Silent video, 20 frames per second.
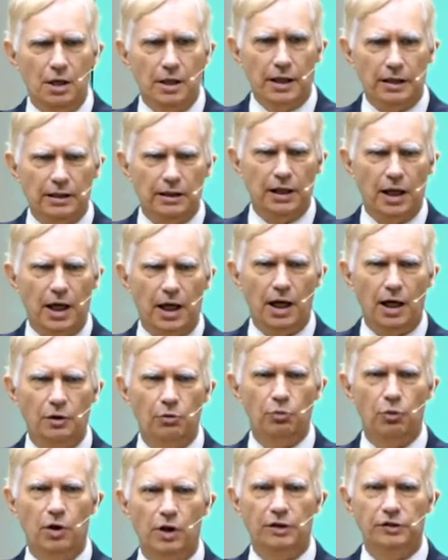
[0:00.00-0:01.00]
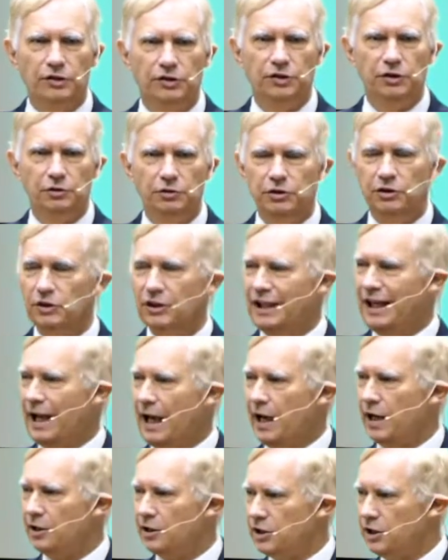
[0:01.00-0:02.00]
that God wants you to
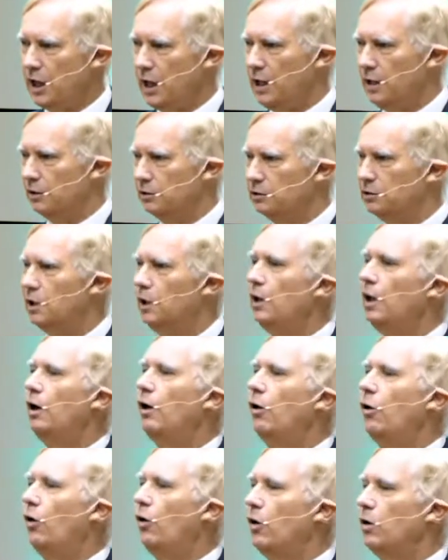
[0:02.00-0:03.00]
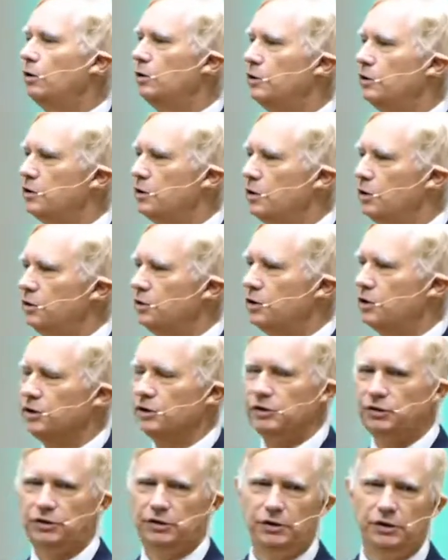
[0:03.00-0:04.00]
cash out all the
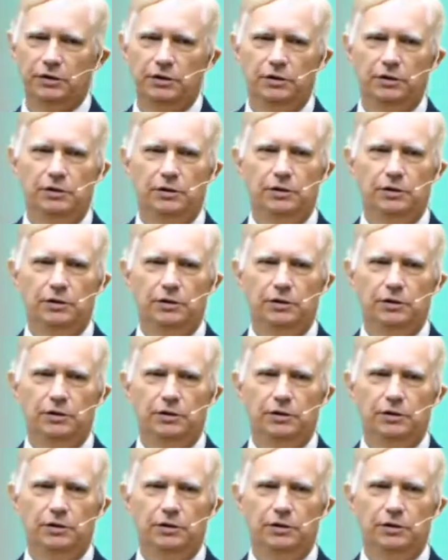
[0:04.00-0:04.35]
church's